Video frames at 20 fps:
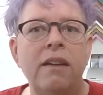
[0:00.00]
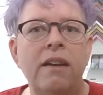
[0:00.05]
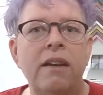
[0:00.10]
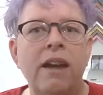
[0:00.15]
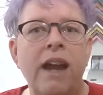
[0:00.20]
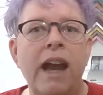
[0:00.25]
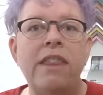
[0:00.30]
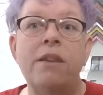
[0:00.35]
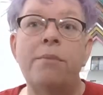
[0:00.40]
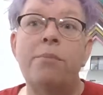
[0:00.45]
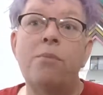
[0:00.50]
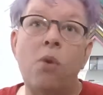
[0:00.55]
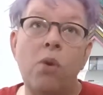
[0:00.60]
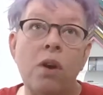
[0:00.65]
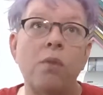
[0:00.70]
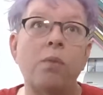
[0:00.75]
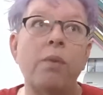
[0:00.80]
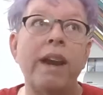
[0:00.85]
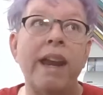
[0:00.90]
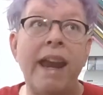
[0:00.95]
And the
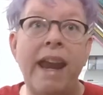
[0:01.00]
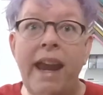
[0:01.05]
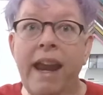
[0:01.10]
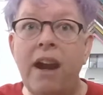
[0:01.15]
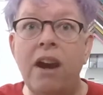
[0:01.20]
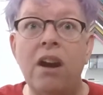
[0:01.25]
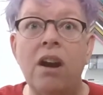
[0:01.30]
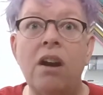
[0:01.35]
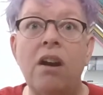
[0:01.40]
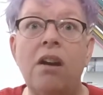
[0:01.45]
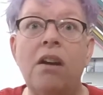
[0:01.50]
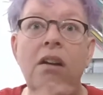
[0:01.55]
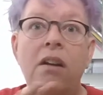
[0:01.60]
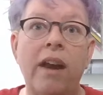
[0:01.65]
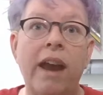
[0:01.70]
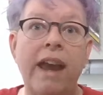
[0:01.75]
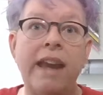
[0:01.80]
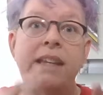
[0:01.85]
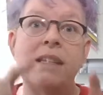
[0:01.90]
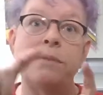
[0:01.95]
more we hear
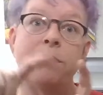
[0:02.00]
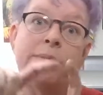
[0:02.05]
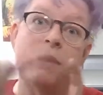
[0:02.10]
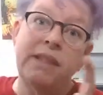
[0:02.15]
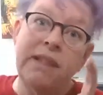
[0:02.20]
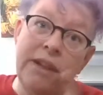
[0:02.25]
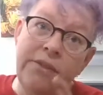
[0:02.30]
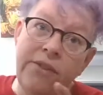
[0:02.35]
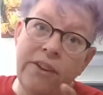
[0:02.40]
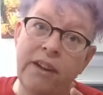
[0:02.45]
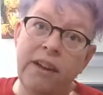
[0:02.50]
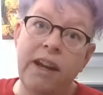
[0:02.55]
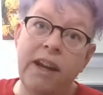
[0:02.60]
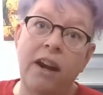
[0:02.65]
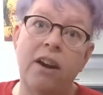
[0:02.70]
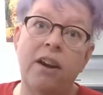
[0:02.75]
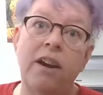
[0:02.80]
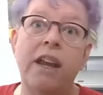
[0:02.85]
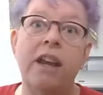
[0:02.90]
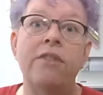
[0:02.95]
a specific
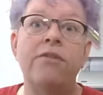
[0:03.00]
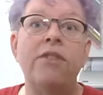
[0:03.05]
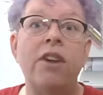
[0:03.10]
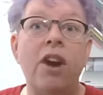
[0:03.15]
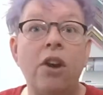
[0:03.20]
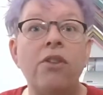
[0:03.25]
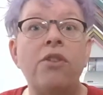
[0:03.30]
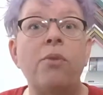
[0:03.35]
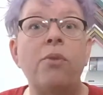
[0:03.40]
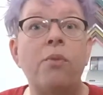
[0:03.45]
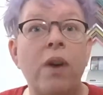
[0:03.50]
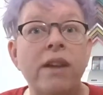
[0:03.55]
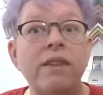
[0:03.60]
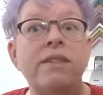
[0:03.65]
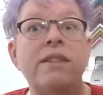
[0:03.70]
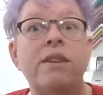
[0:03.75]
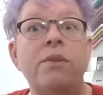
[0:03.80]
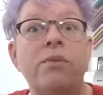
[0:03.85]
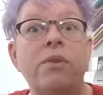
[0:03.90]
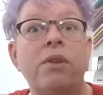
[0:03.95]
narrative are the ones that we're